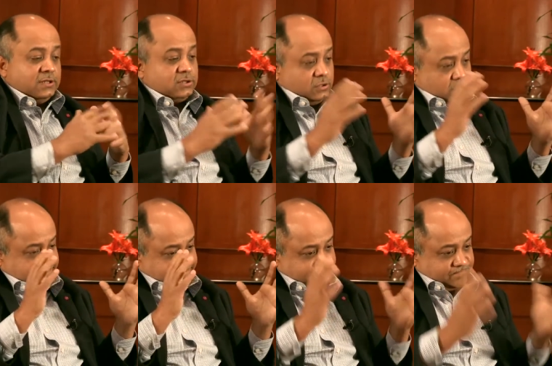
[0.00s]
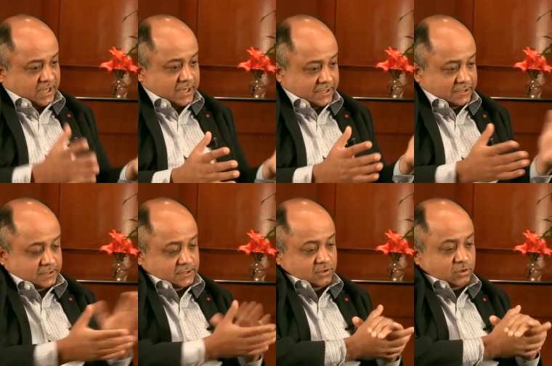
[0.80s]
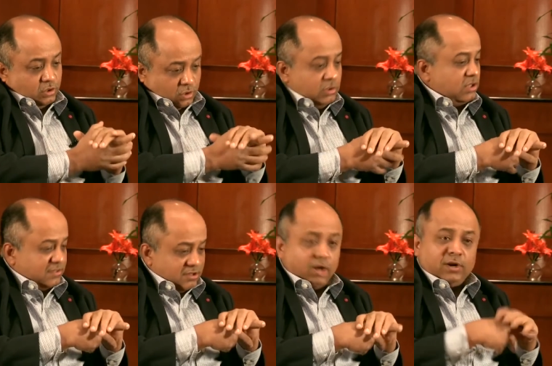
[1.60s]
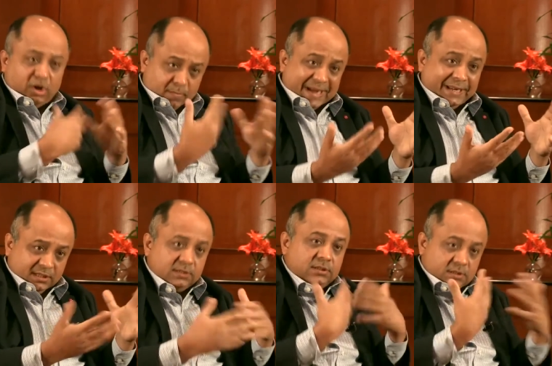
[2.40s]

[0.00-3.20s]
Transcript: So. And uh, so it's not automatic.